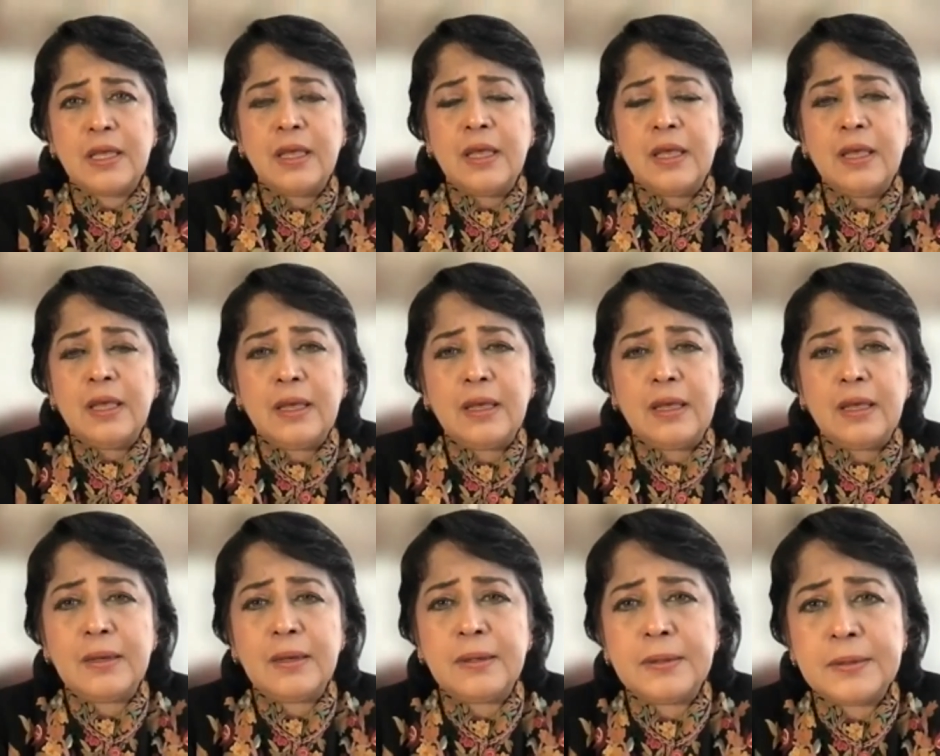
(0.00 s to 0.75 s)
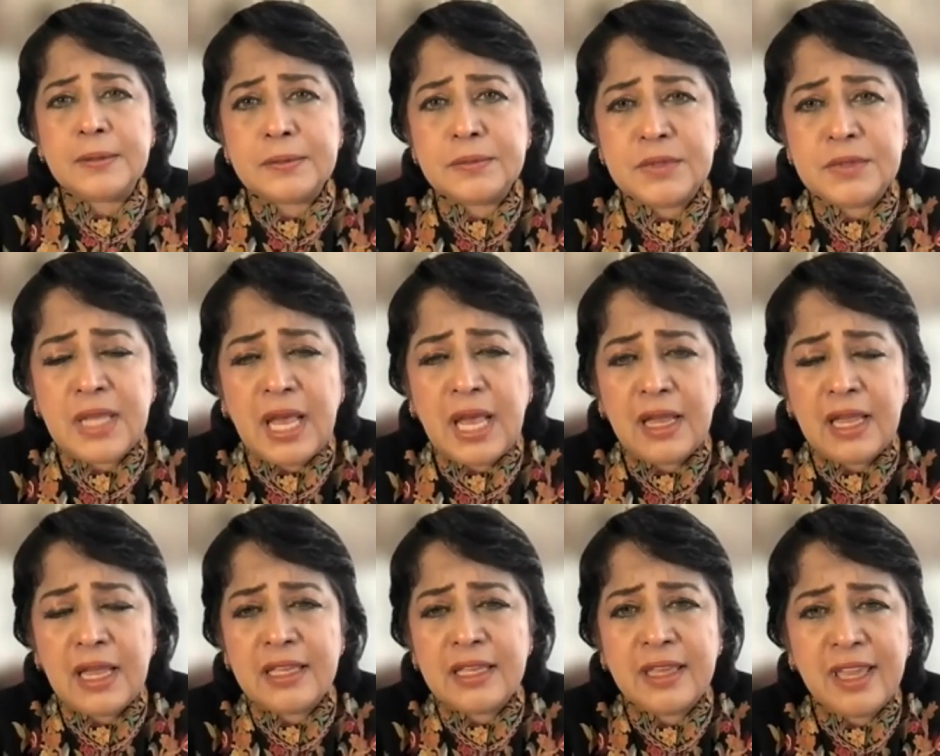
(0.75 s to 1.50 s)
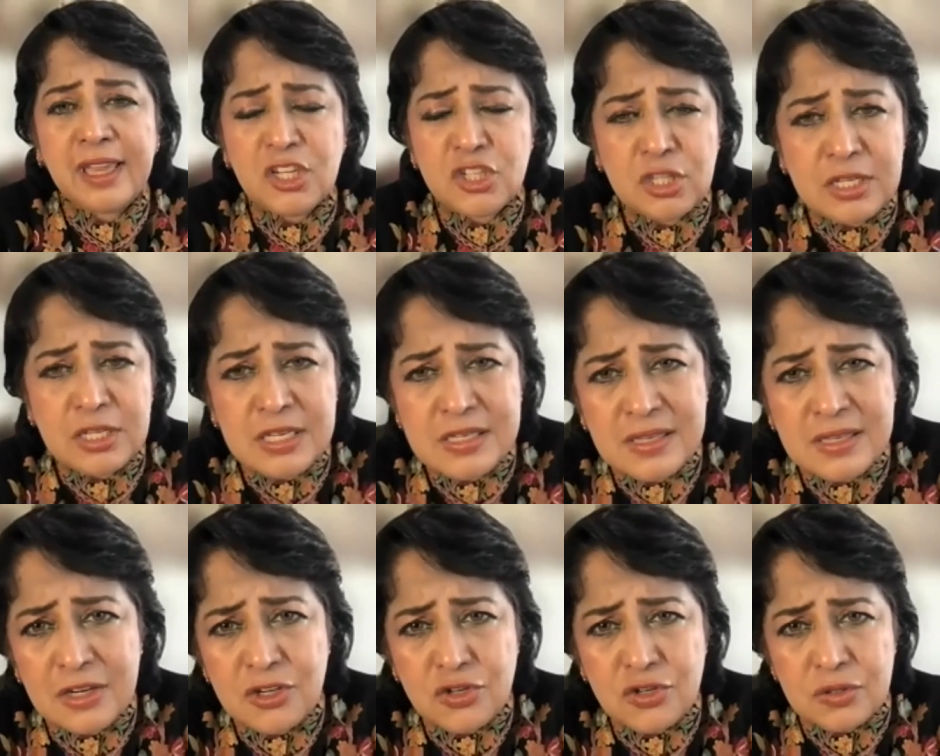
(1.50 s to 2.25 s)
engage the
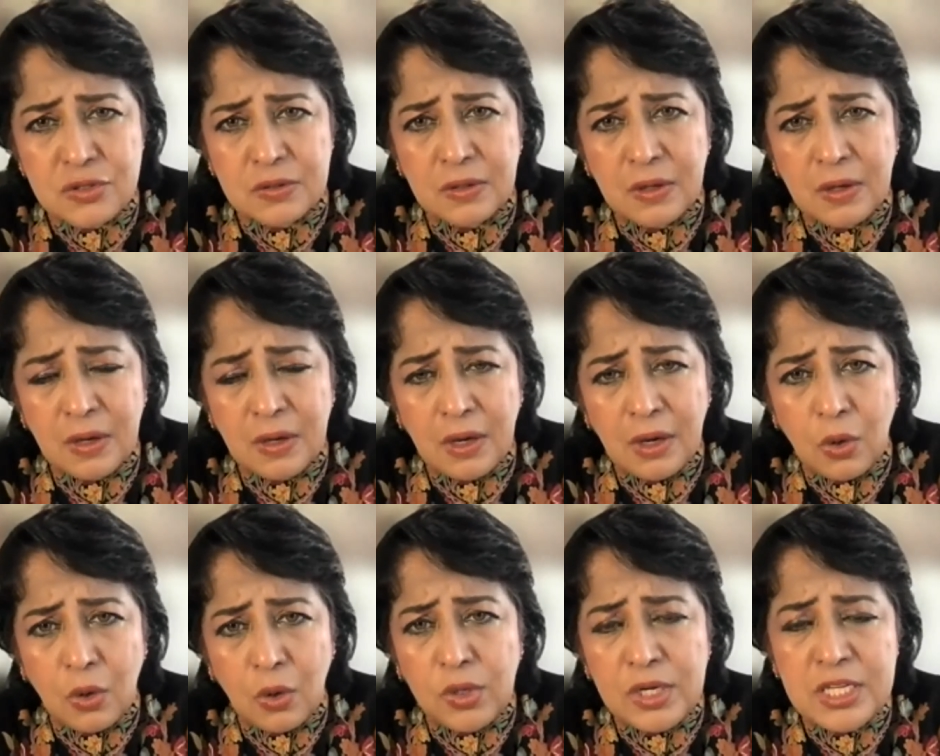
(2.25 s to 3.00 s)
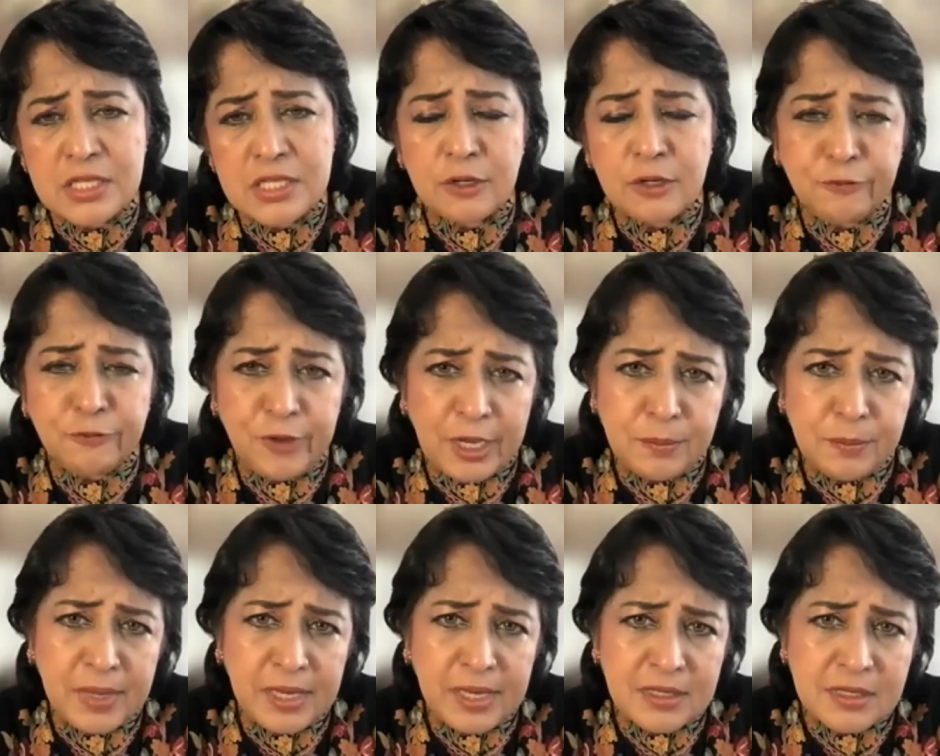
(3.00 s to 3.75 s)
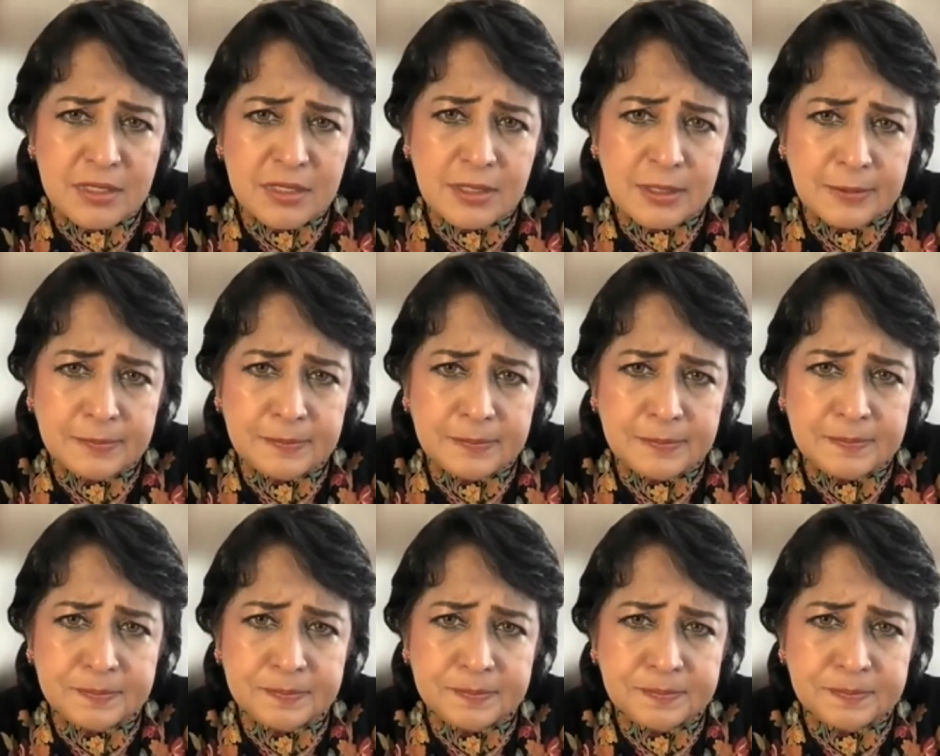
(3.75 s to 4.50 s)
discussion when it's not fact-based?
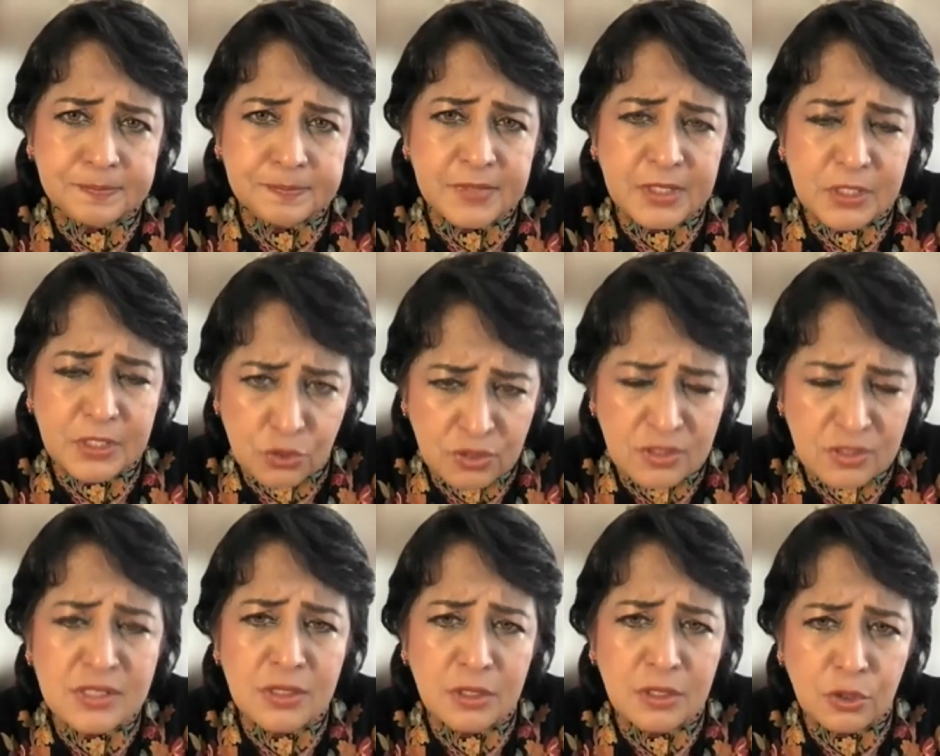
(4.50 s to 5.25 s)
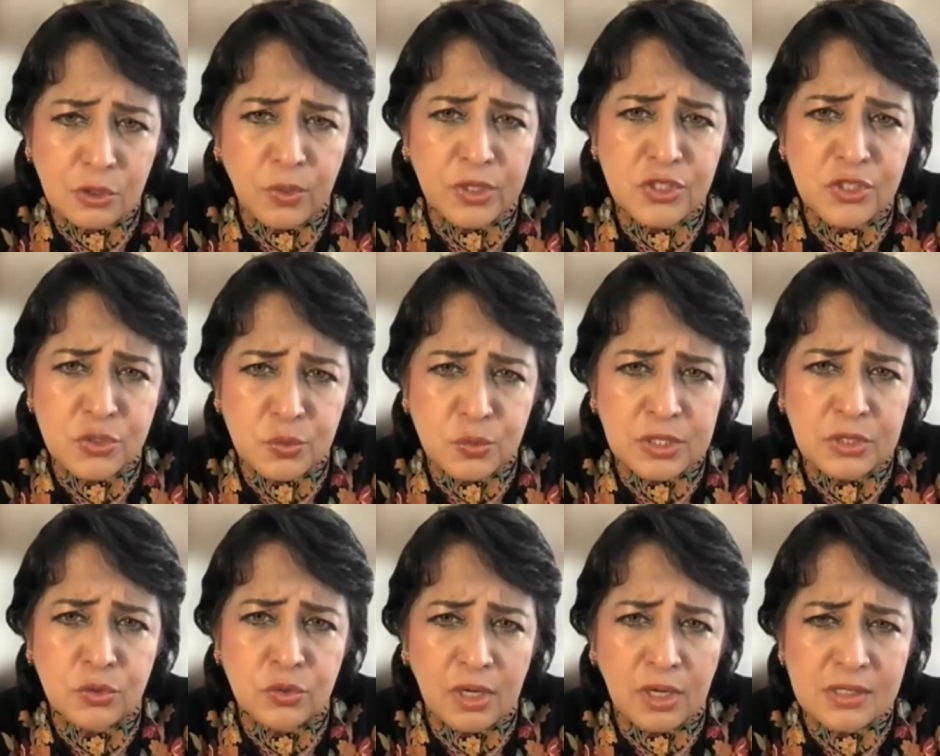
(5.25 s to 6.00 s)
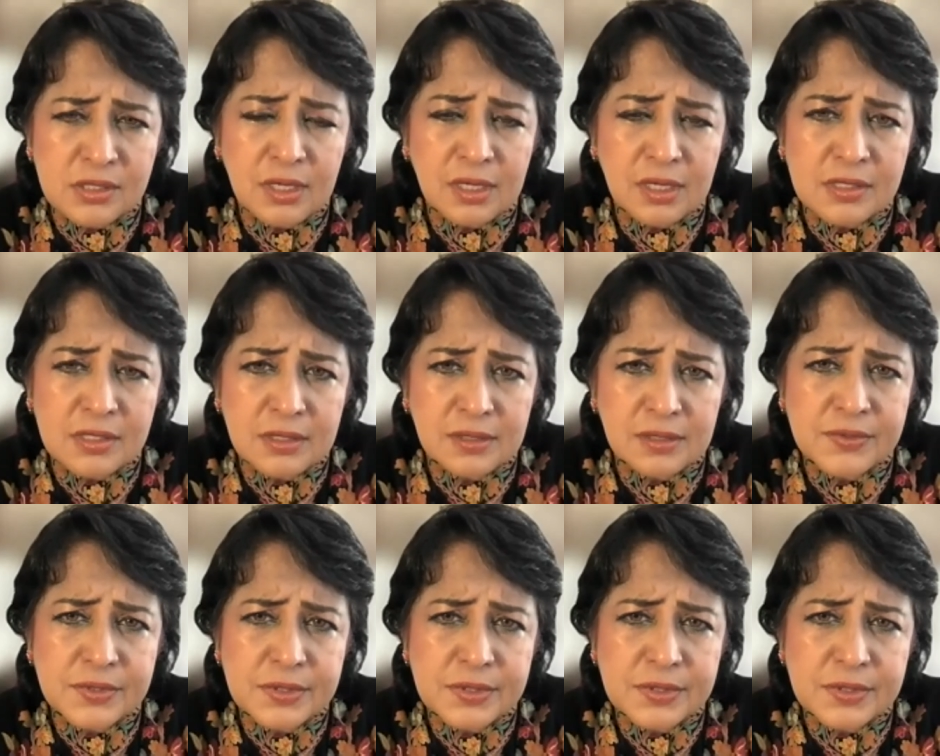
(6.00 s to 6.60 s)
So these are the questions we need to ask ourselves.